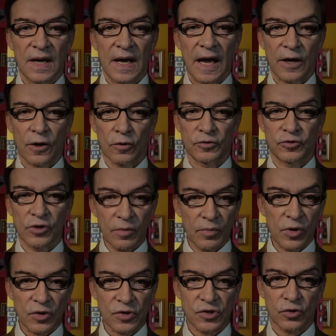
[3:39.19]
and
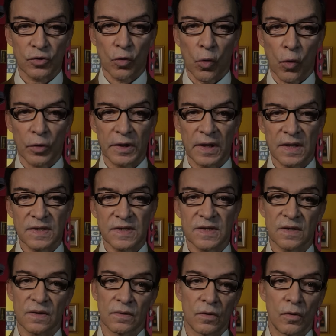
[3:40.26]
contributes to audience
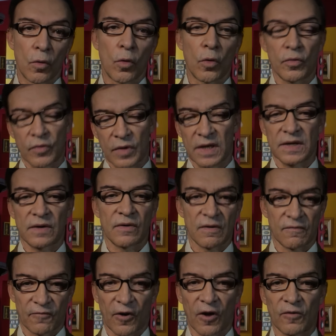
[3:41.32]
or reader
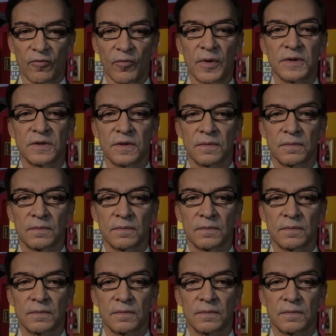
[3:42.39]
involvement.